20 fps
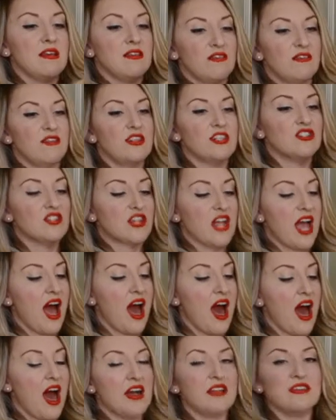Feed your
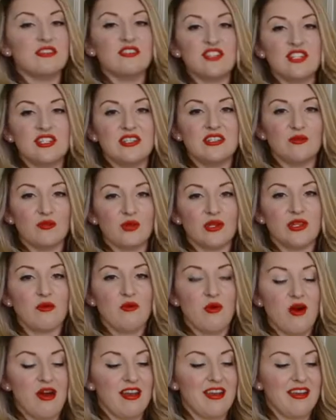cat. She's really
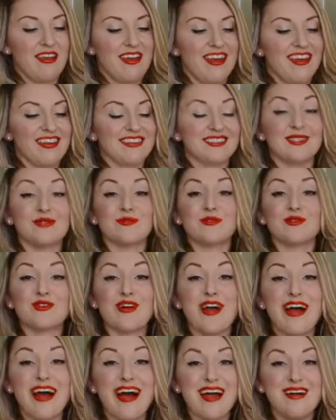wanting it.
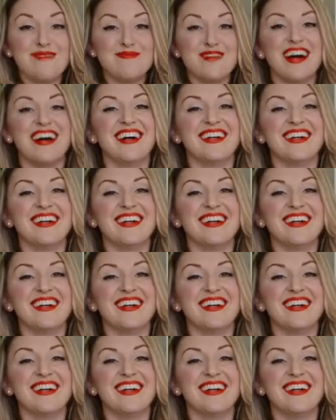Subscribe.